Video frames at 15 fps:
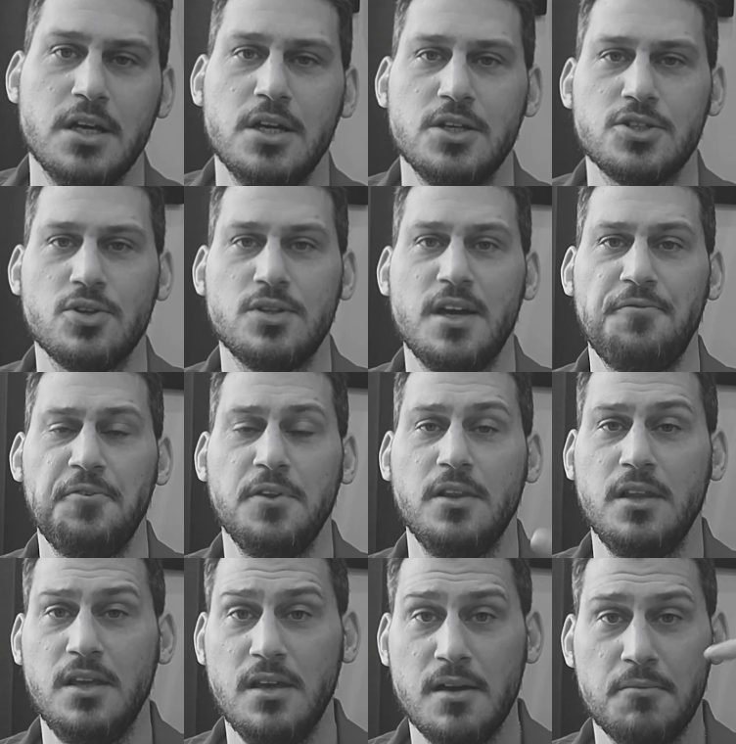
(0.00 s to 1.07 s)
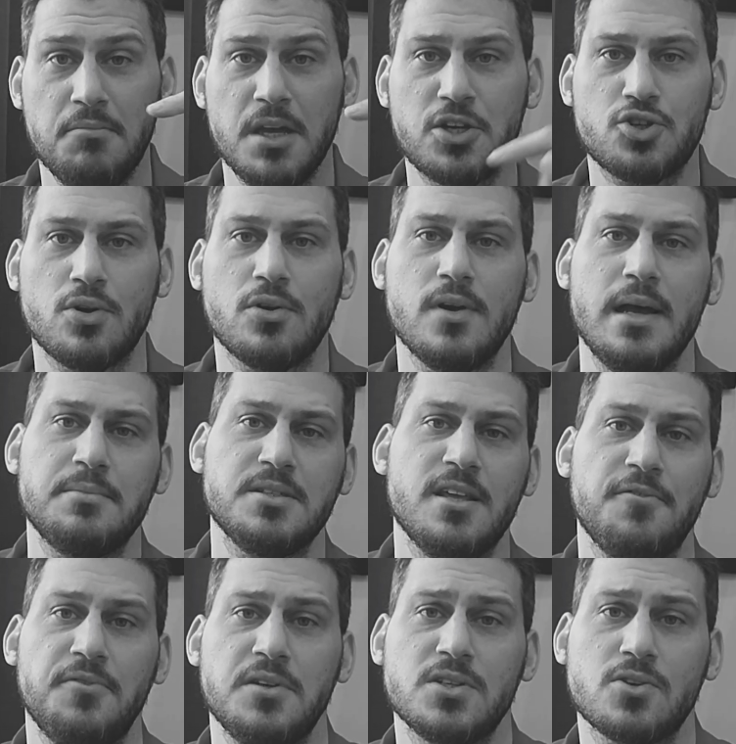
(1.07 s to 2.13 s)
So definitely make sure Graham
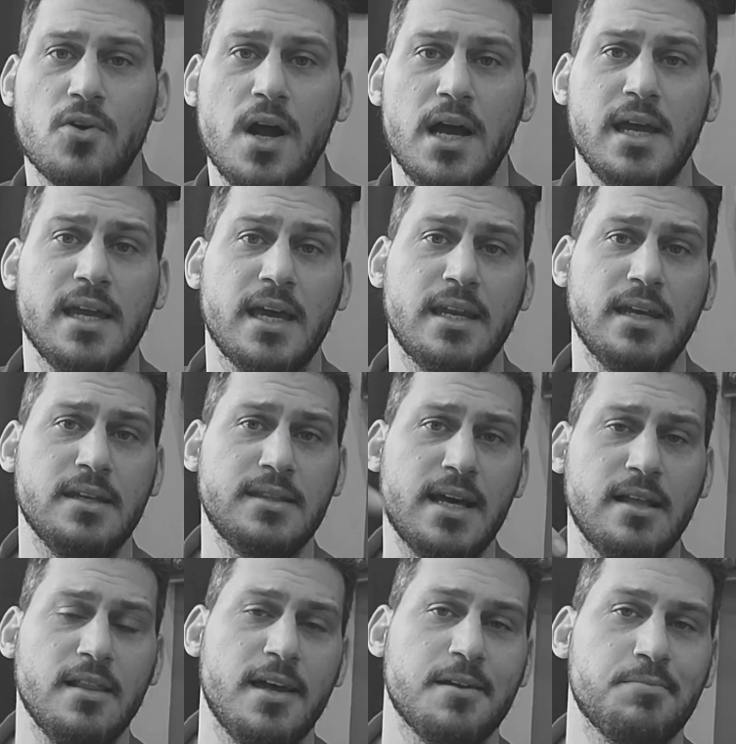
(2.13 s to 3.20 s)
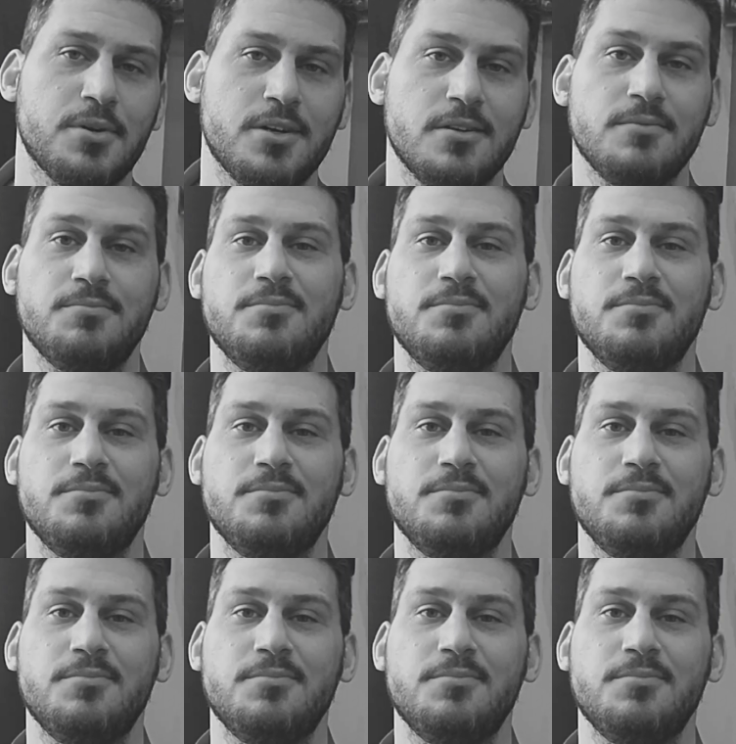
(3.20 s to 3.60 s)
Stephan is crying and hit that like button.